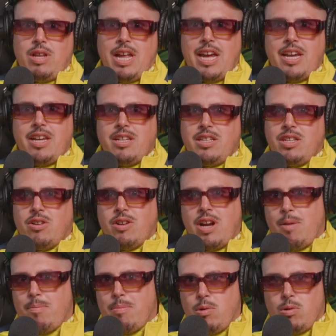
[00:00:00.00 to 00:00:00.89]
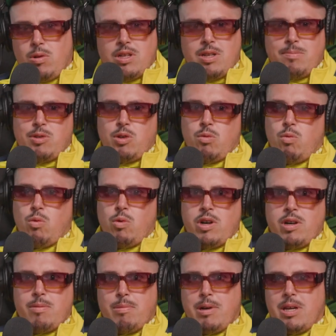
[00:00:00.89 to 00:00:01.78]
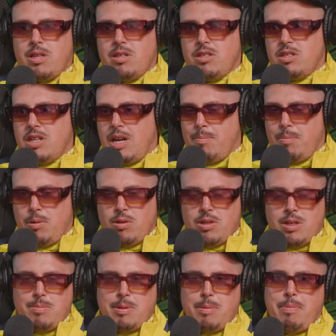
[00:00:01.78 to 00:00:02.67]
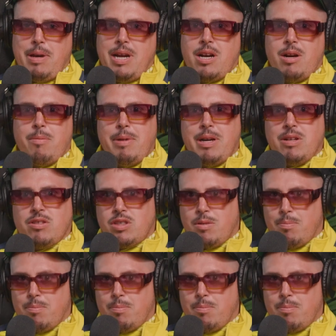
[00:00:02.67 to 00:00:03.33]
Like you're not pulling up to Warner Brothers, you're not pulling up to Paramount,